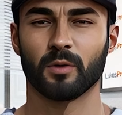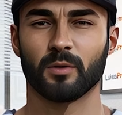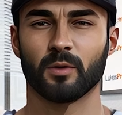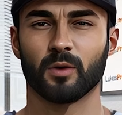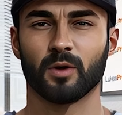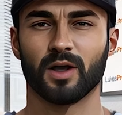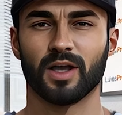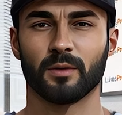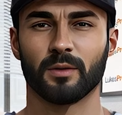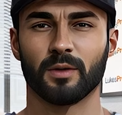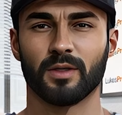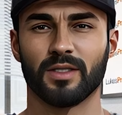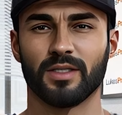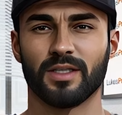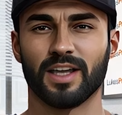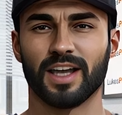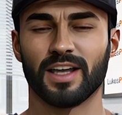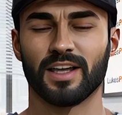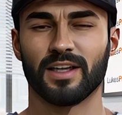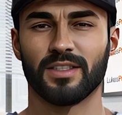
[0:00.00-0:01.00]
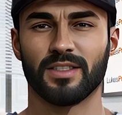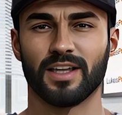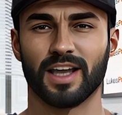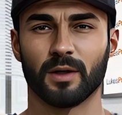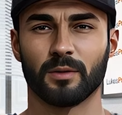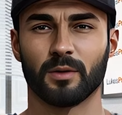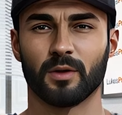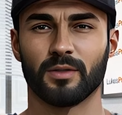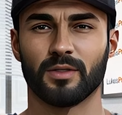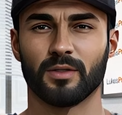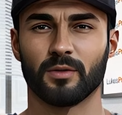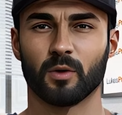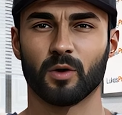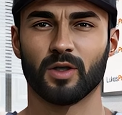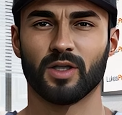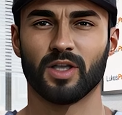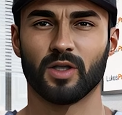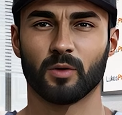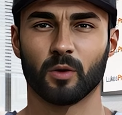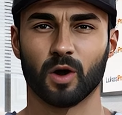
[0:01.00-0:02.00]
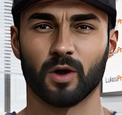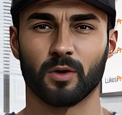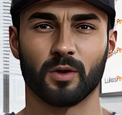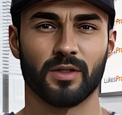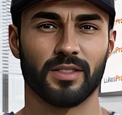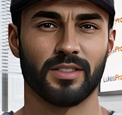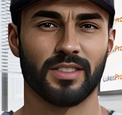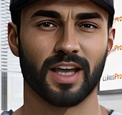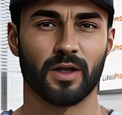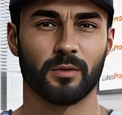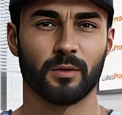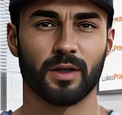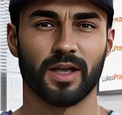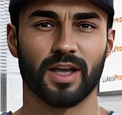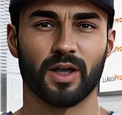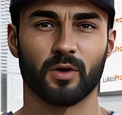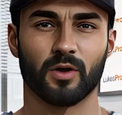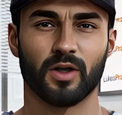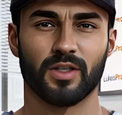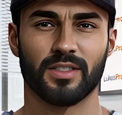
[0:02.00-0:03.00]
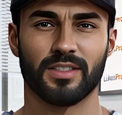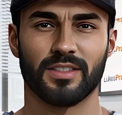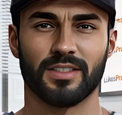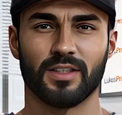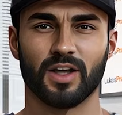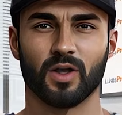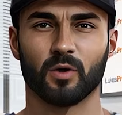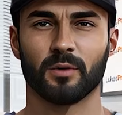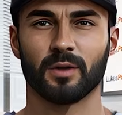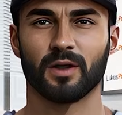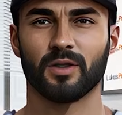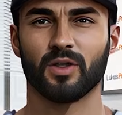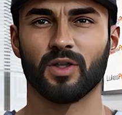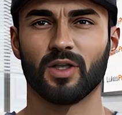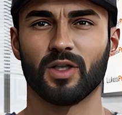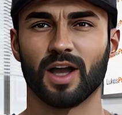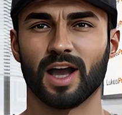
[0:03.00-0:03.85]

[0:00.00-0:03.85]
We've already been seeing this happen, which is why rents have been increasing so much.